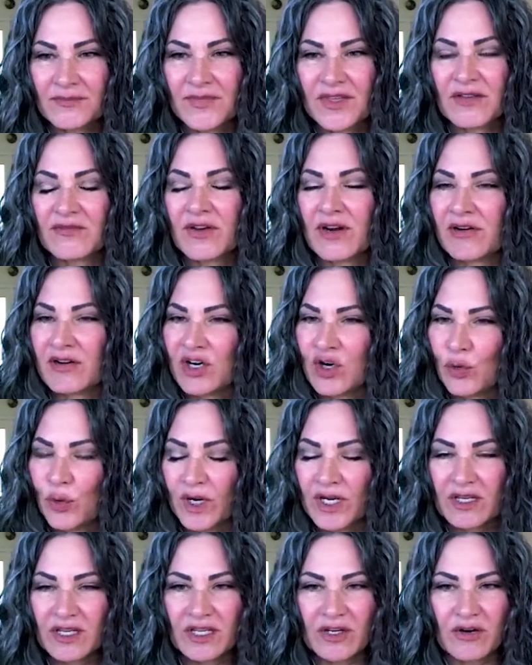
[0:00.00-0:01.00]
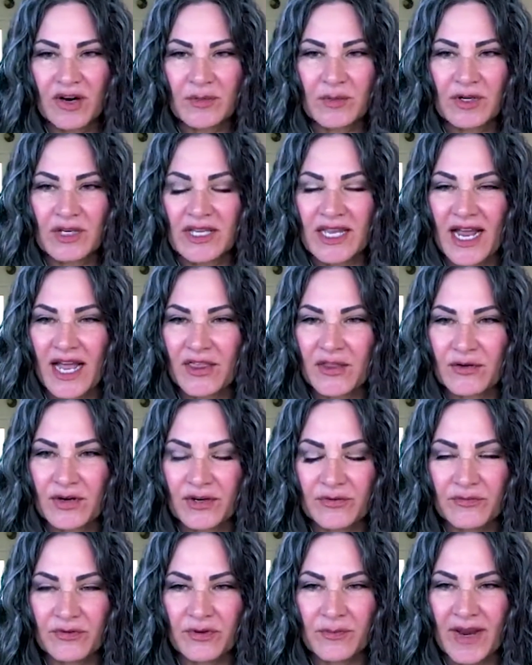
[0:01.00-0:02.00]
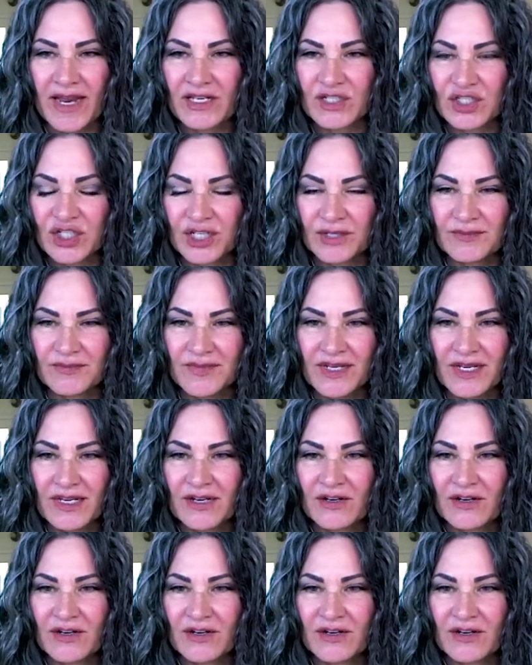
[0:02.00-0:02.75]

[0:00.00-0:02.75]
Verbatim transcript: that very quickly you're able to gather information.